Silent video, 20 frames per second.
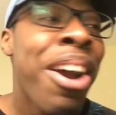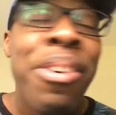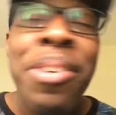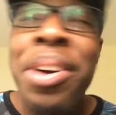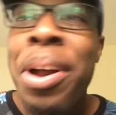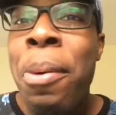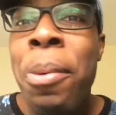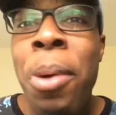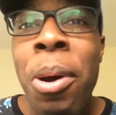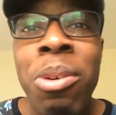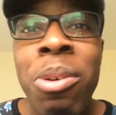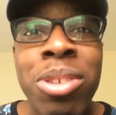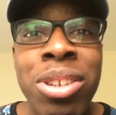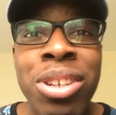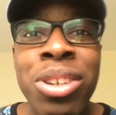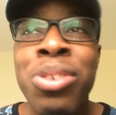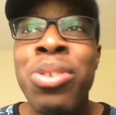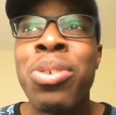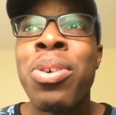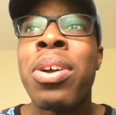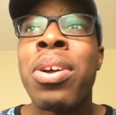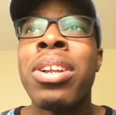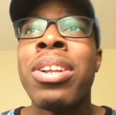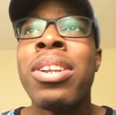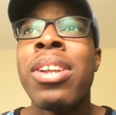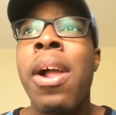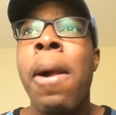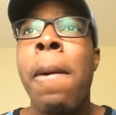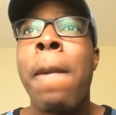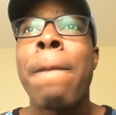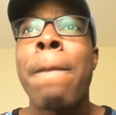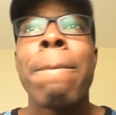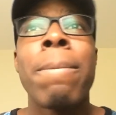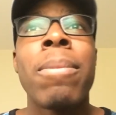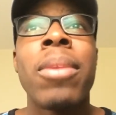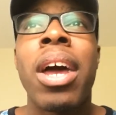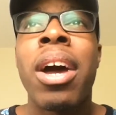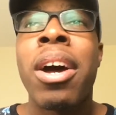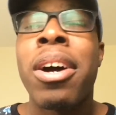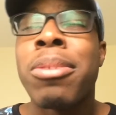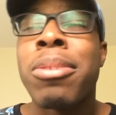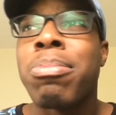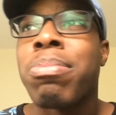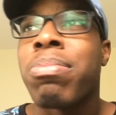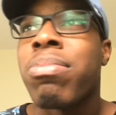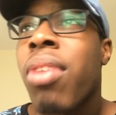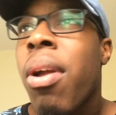What I'm gonna do? You